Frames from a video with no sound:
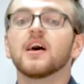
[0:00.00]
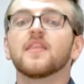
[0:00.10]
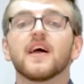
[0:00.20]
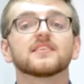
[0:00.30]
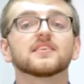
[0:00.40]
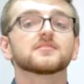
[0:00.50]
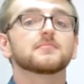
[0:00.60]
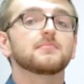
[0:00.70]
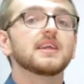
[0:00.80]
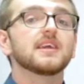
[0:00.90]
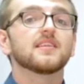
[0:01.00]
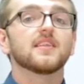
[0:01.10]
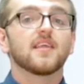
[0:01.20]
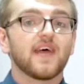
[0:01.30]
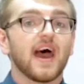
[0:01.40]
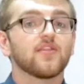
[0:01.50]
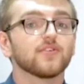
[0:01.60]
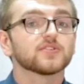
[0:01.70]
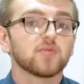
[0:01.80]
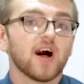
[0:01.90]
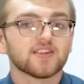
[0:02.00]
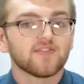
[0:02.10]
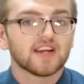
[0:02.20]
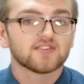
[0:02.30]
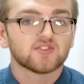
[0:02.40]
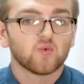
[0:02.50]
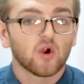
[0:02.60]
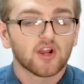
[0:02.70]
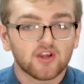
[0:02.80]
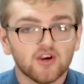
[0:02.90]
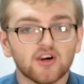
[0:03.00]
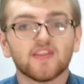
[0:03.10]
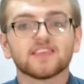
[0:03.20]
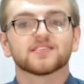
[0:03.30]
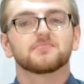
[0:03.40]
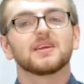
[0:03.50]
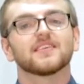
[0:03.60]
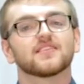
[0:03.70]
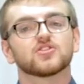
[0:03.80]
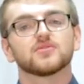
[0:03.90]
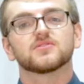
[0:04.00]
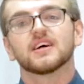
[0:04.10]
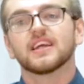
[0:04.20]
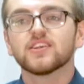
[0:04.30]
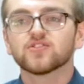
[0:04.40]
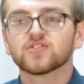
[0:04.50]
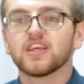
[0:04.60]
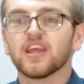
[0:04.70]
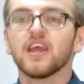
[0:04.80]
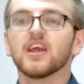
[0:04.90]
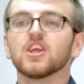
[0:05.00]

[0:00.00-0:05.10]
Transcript: That doesn't mean that those plot devices weren't good. That doesn't mean that the show's not interesting.